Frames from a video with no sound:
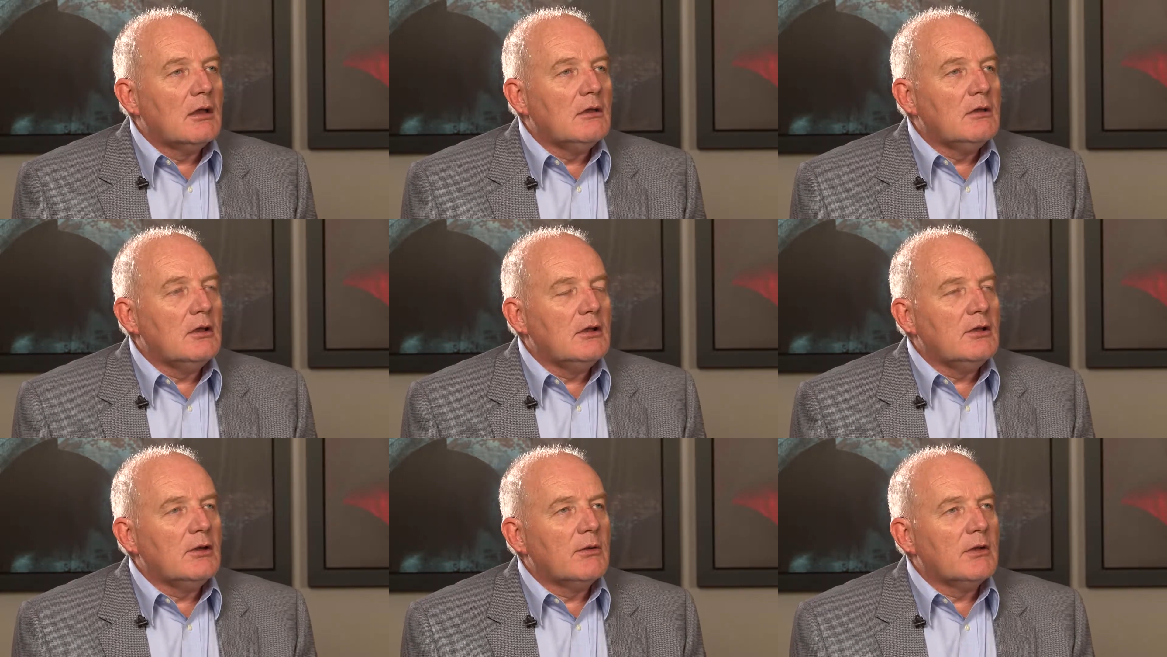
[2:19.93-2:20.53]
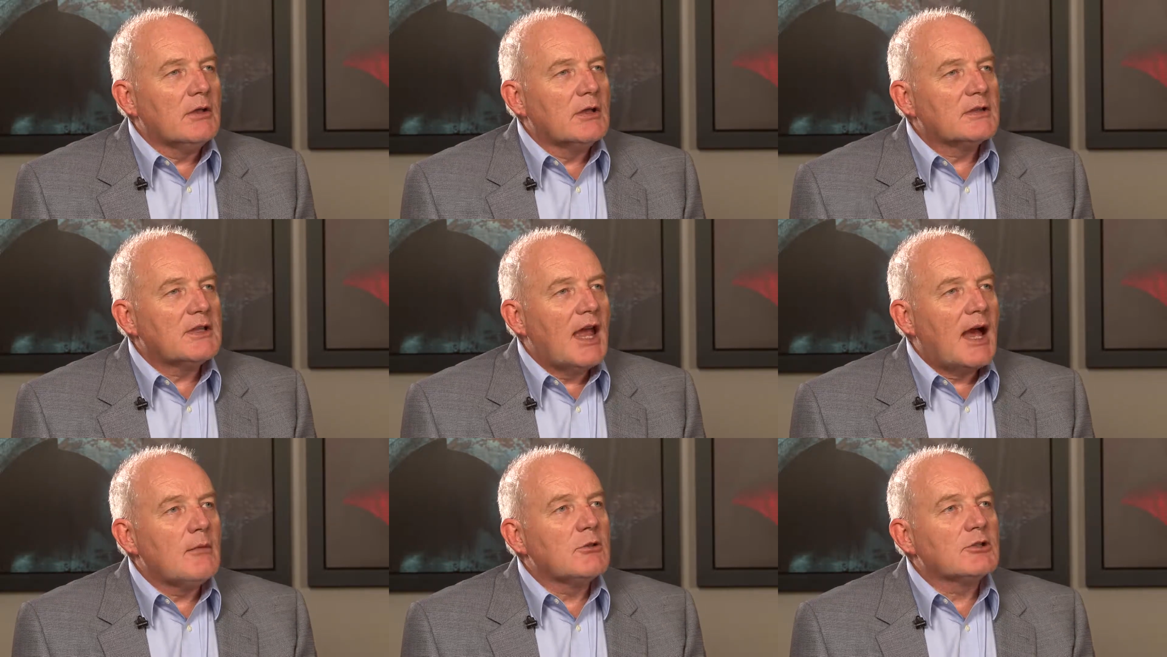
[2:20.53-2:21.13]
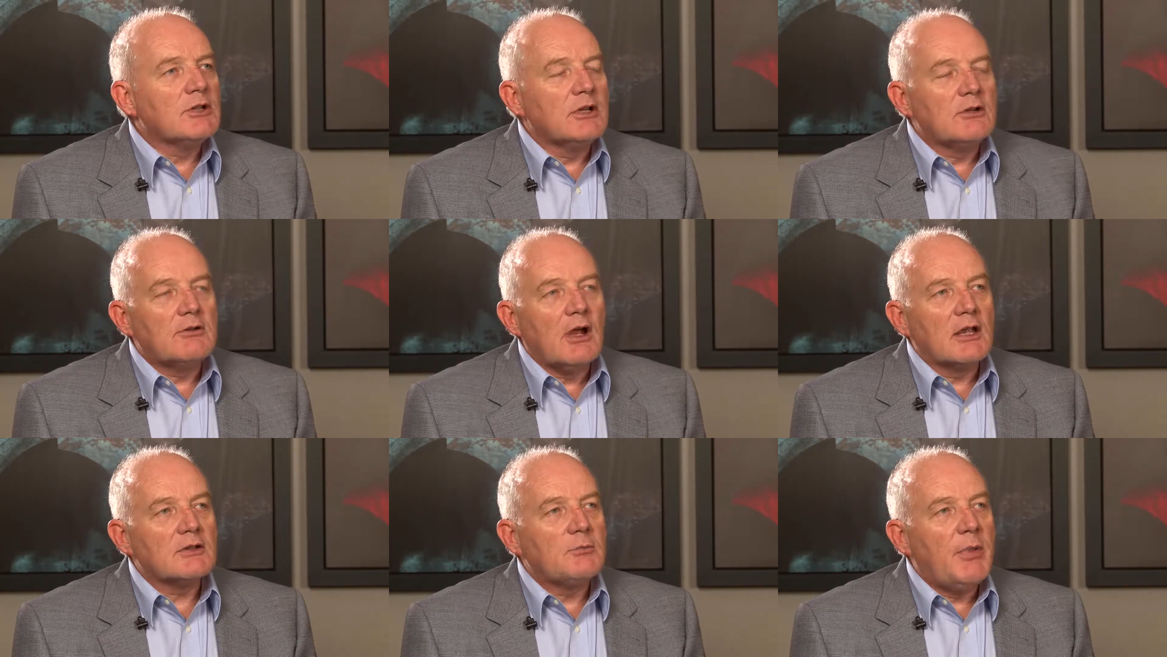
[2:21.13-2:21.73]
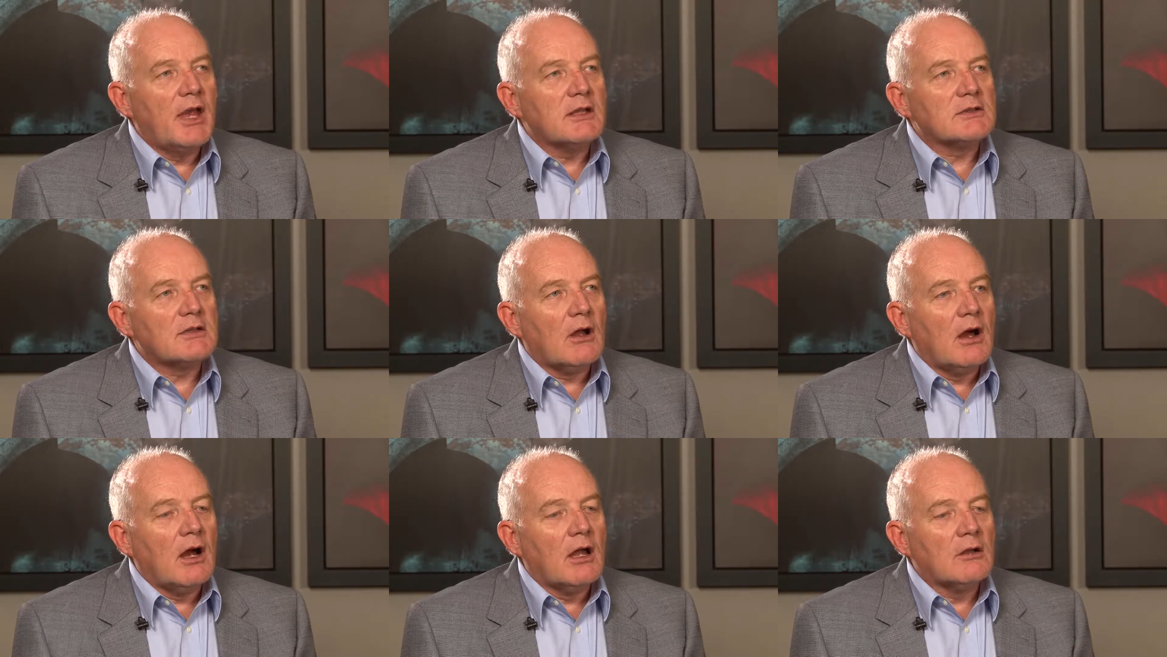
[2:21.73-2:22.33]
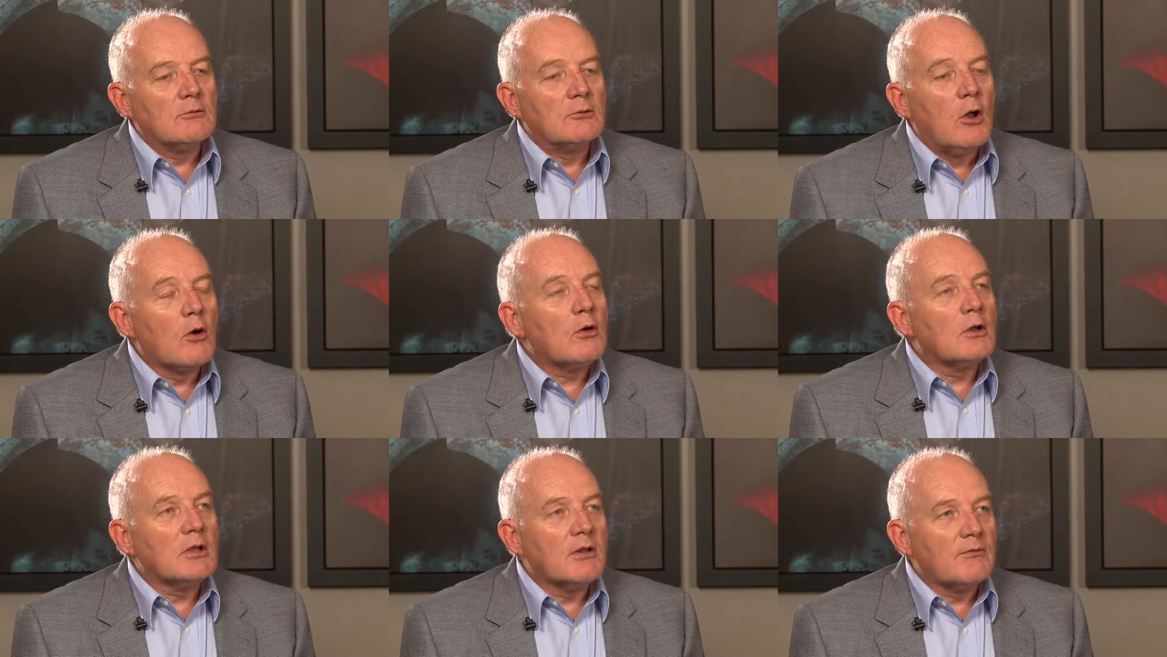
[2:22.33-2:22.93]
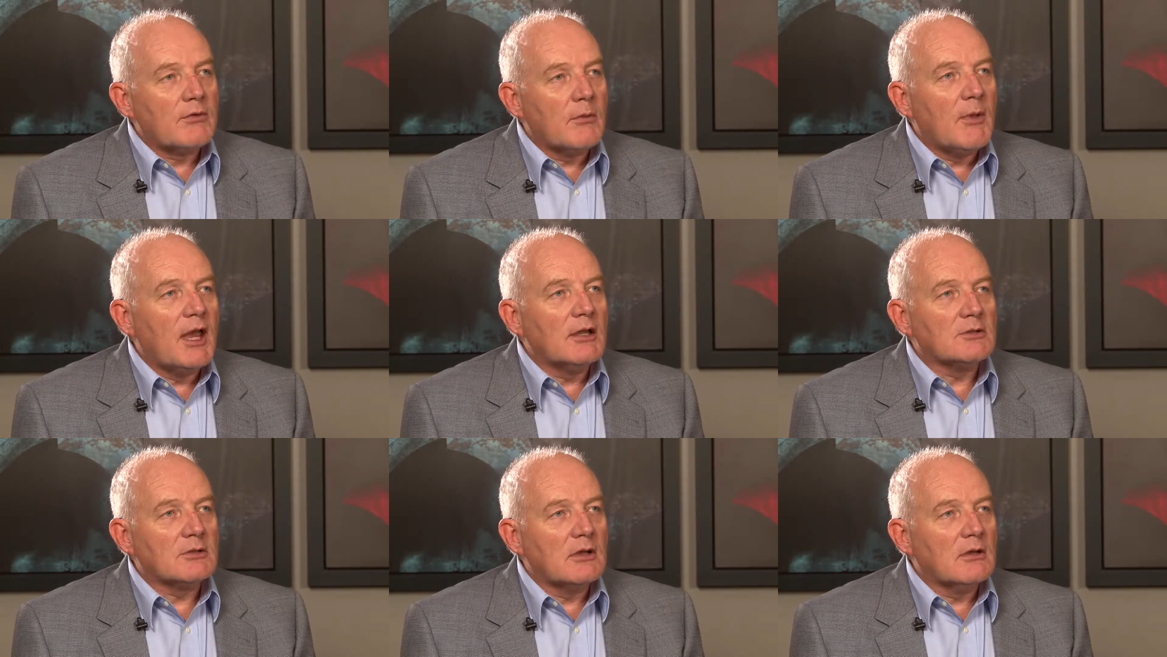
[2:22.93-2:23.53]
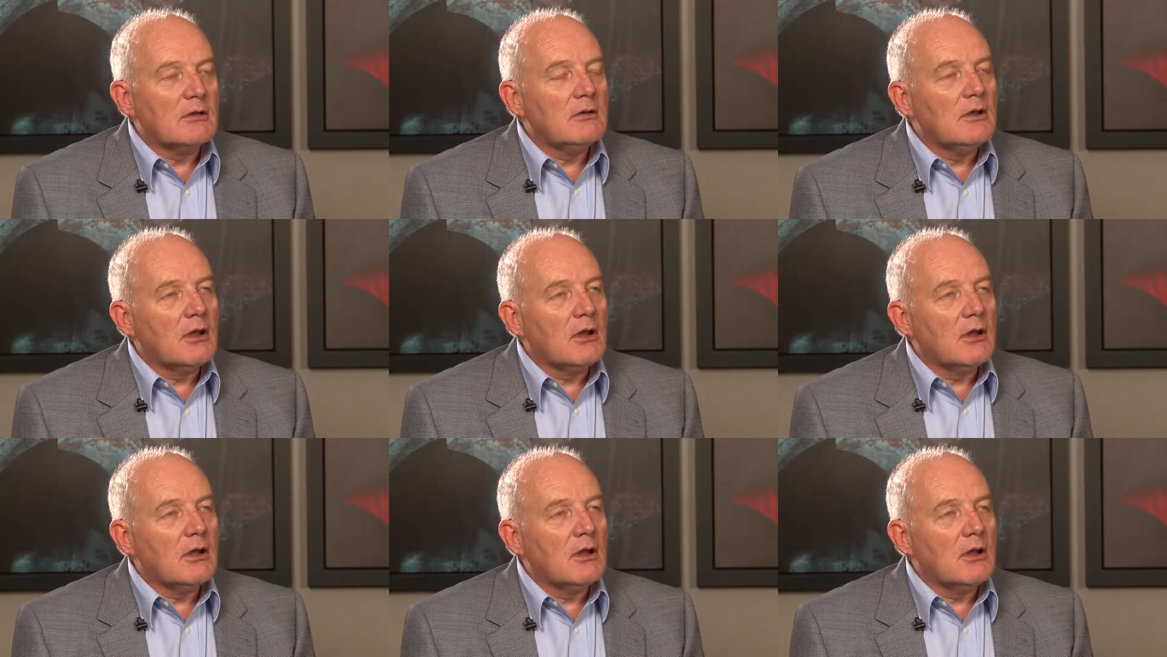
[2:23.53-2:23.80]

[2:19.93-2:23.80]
you're establishing trust based on local information.